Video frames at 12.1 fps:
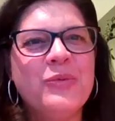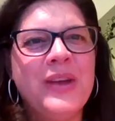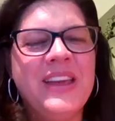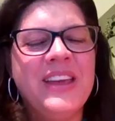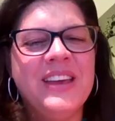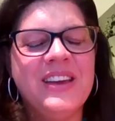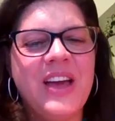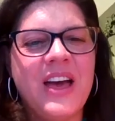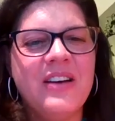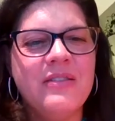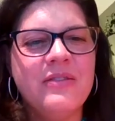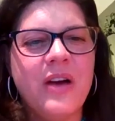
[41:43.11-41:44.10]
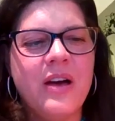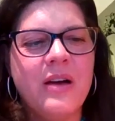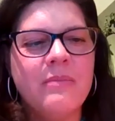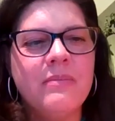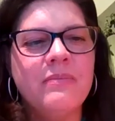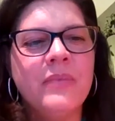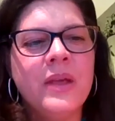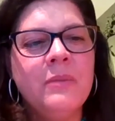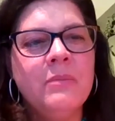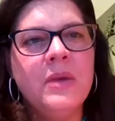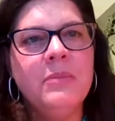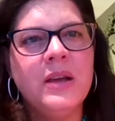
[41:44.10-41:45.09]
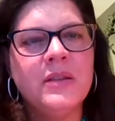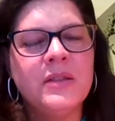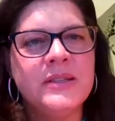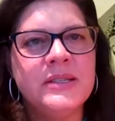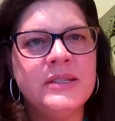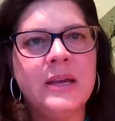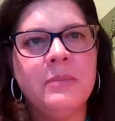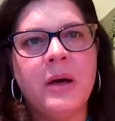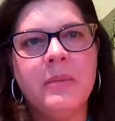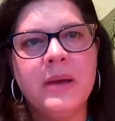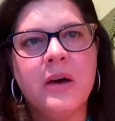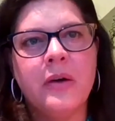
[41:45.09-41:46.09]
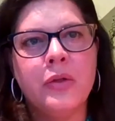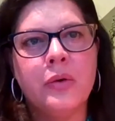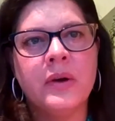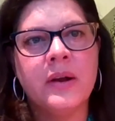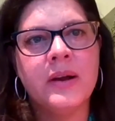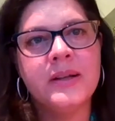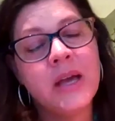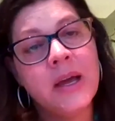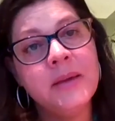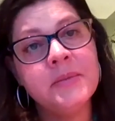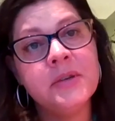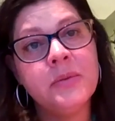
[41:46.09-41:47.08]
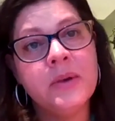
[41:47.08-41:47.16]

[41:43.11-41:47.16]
We have mimicked the state public health order at times,